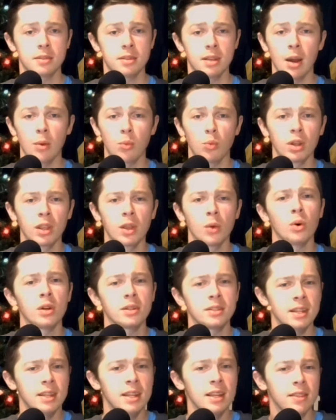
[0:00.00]
I really
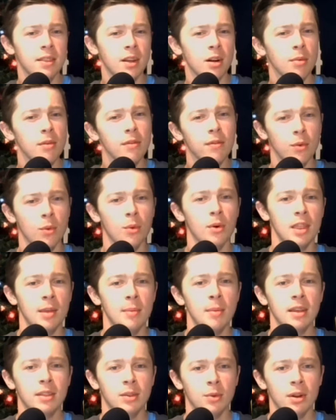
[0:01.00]
want to get there before they
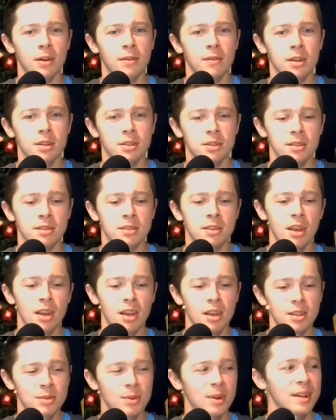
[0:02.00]
make the renovations
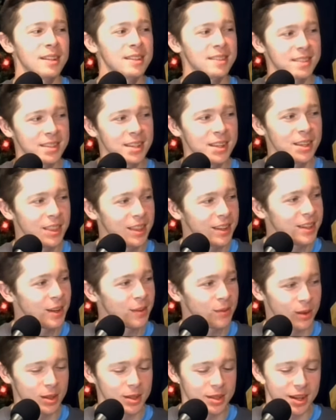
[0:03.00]
so I can see the
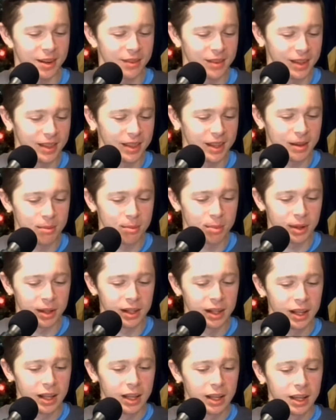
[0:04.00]
difference and everything.
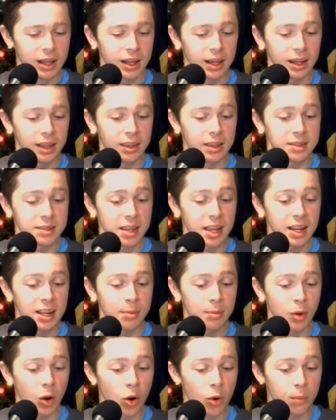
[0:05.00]
But the
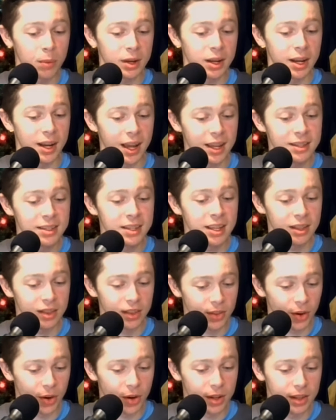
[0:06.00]
stadium opened in
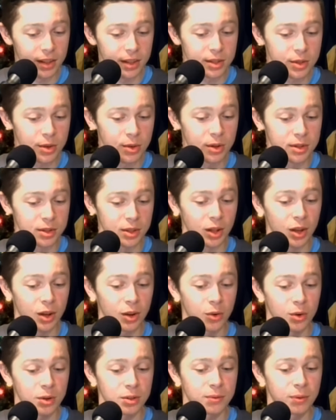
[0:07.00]
1930. The Sooners and
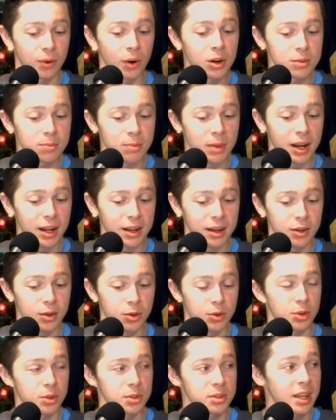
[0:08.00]
Longhorns first met at a
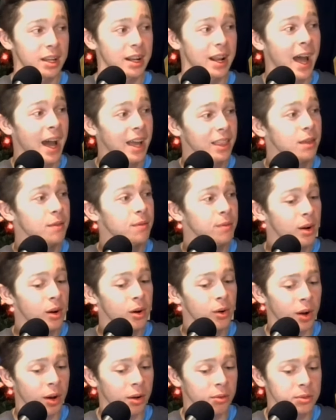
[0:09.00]
neutral site at the
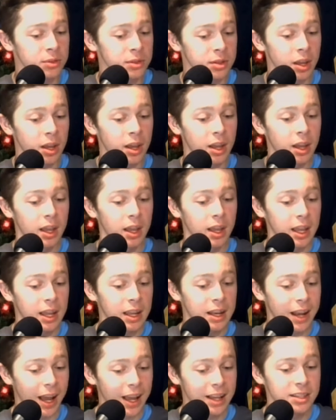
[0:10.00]
fairgrounds
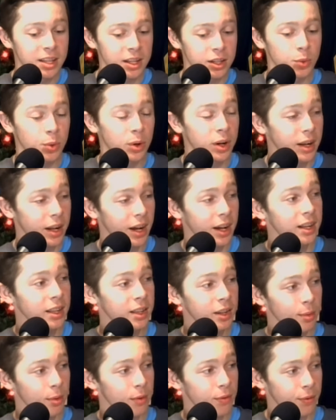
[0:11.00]
in 1929, a
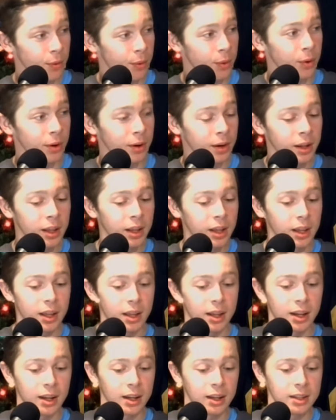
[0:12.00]
year before.
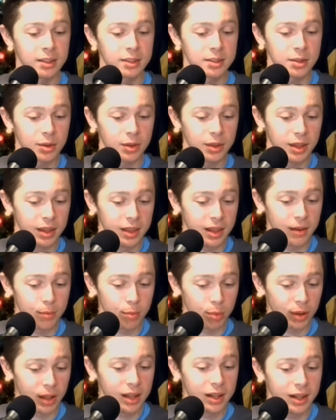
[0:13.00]
And they've
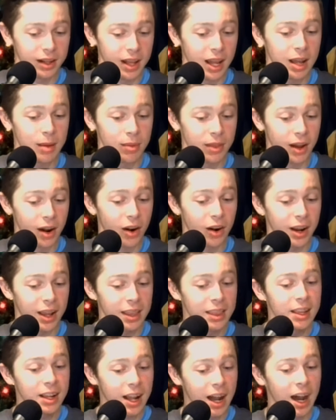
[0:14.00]
played a game there
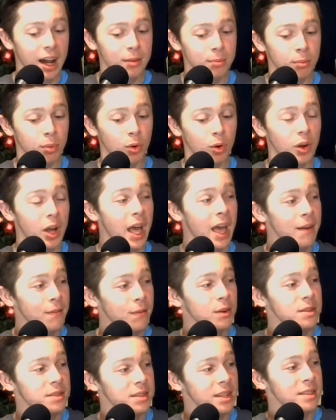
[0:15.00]
in the Cotton Bowl
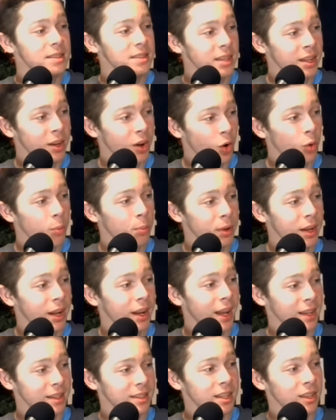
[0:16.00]
ever since it opened in
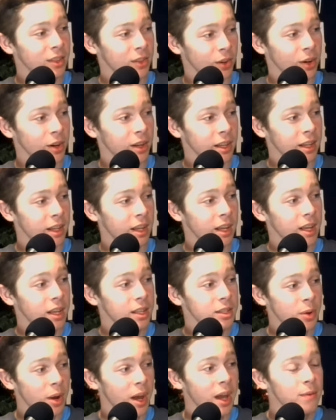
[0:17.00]
1930.
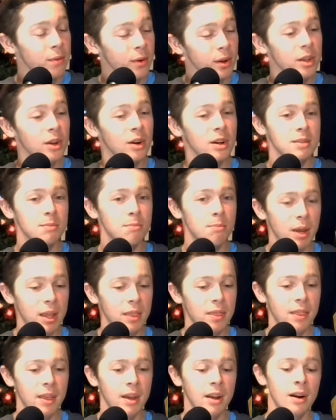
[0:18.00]
So every year it's
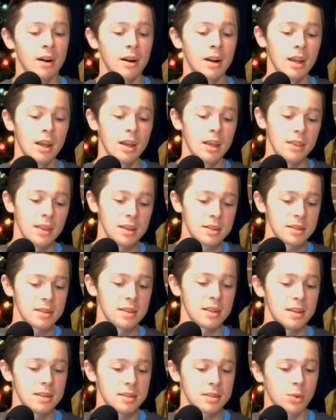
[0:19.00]
been there. This is
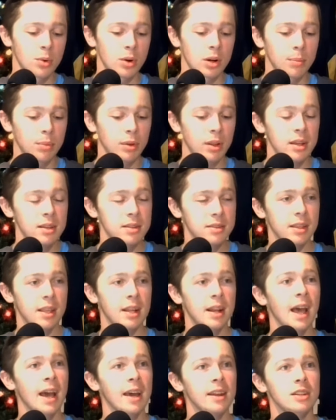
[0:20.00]
a historic place. And
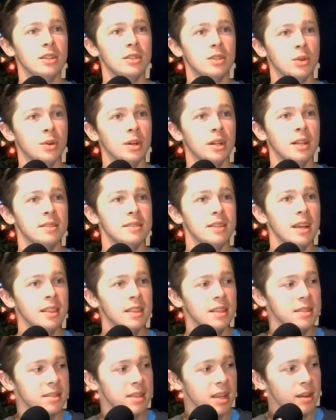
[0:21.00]
then adding to it, it's in
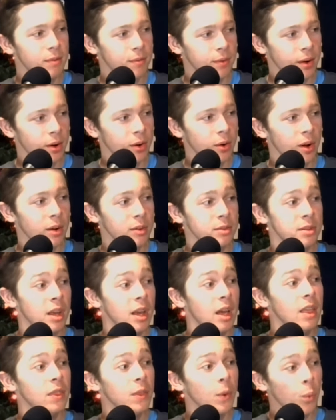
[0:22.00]
the state fairgrounds,
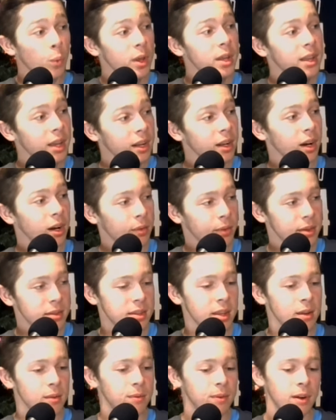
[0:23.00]
the weekend of the
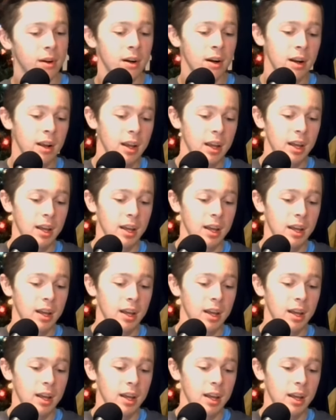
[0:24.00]
state fair.